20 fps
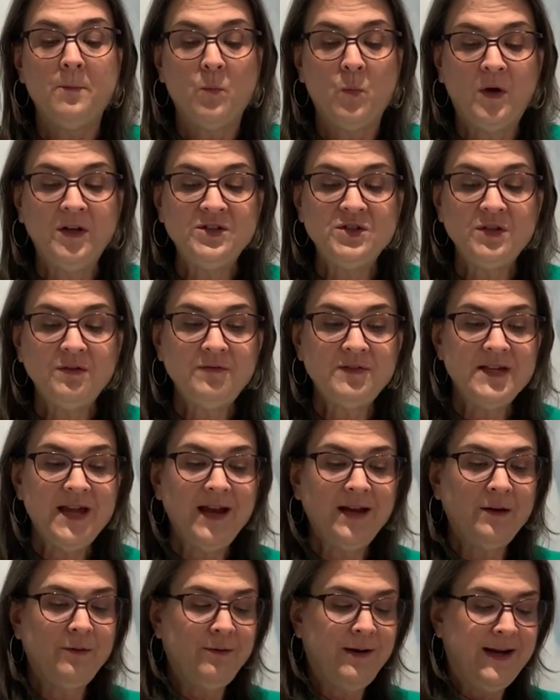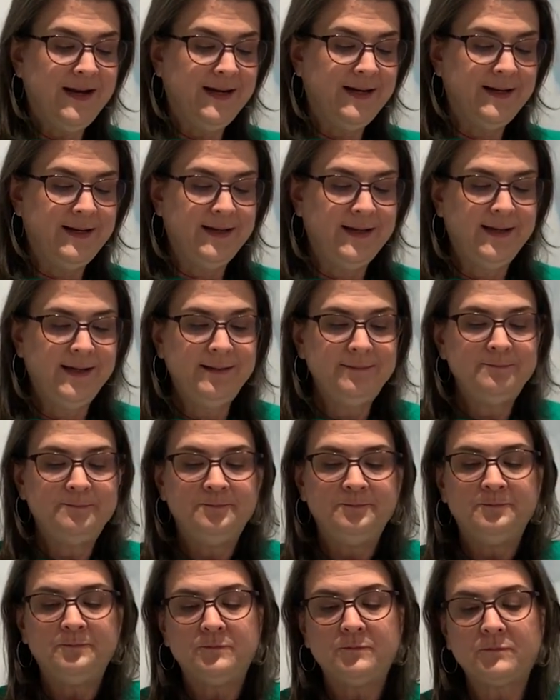Once you've decorated it,
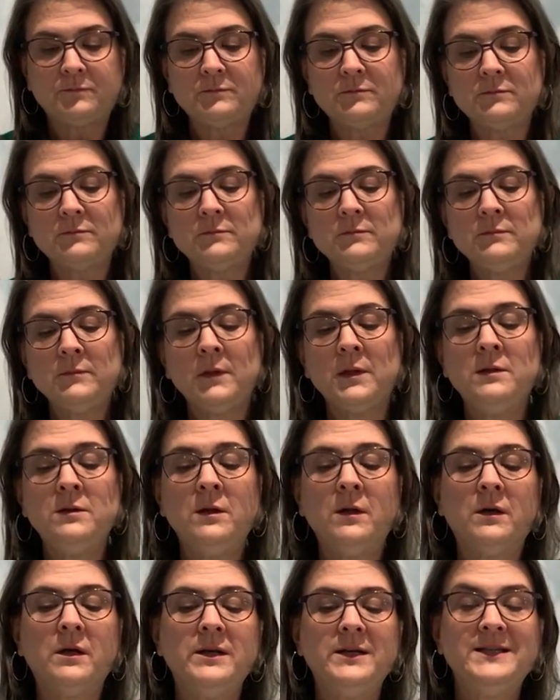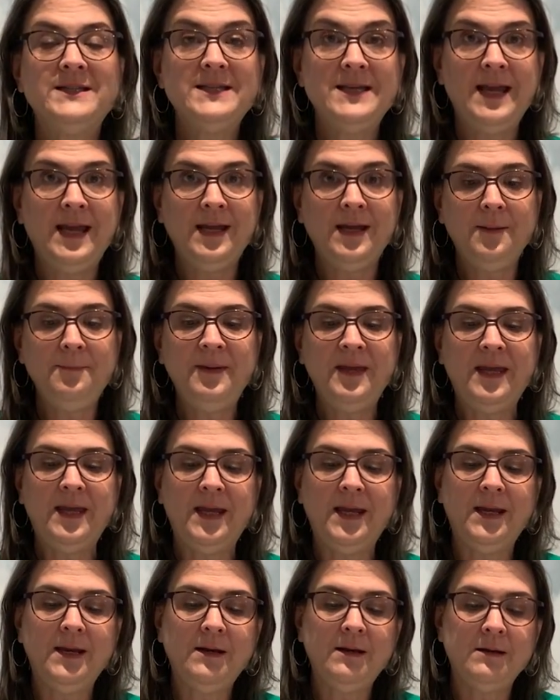you're going to take a
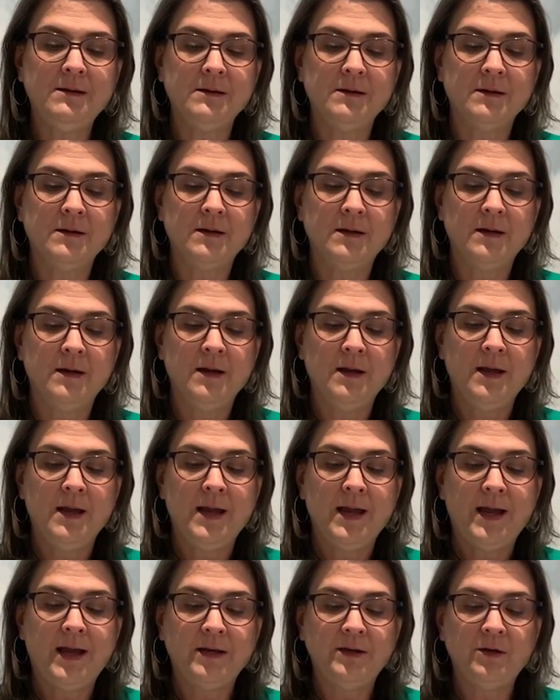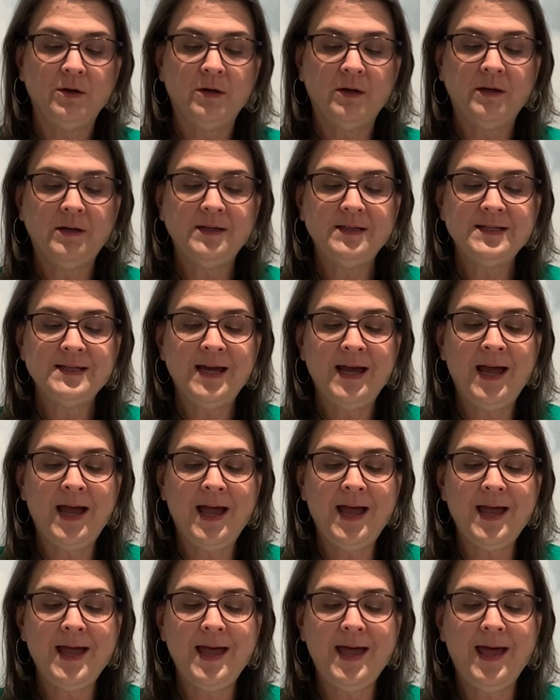bead and you're going to
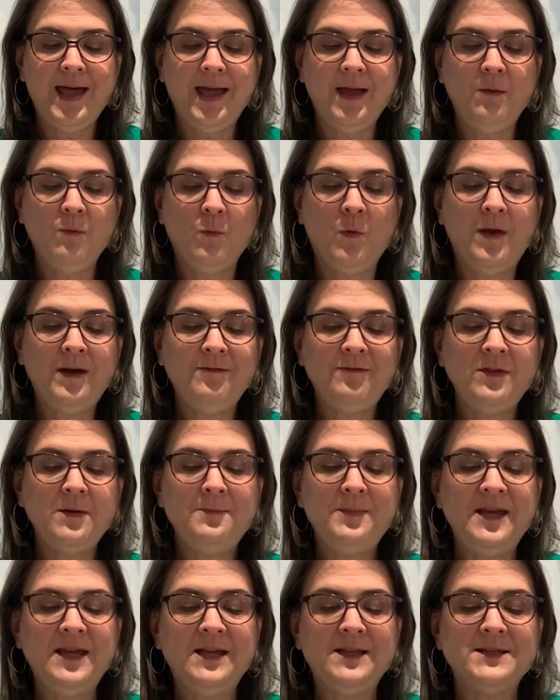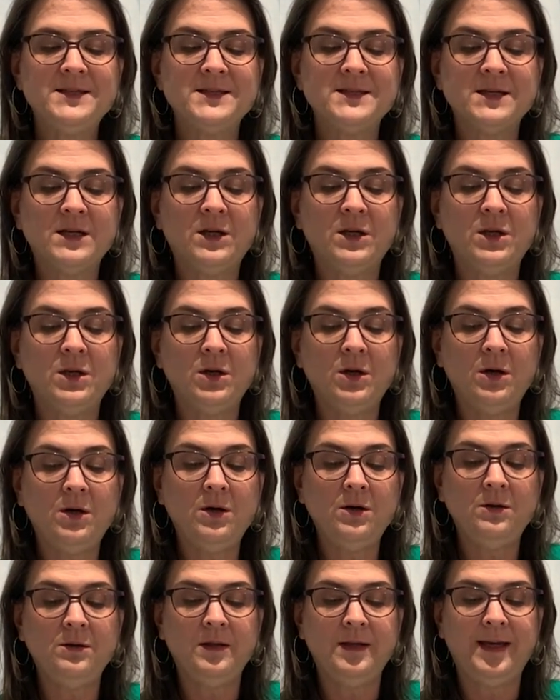tie one of the beads
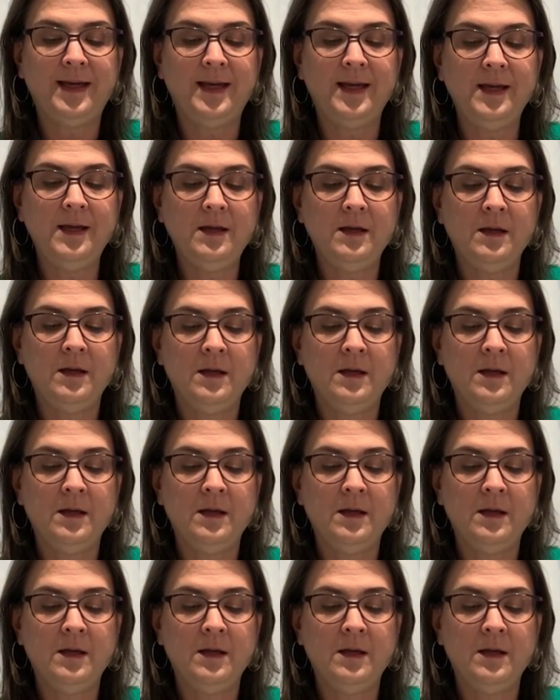securely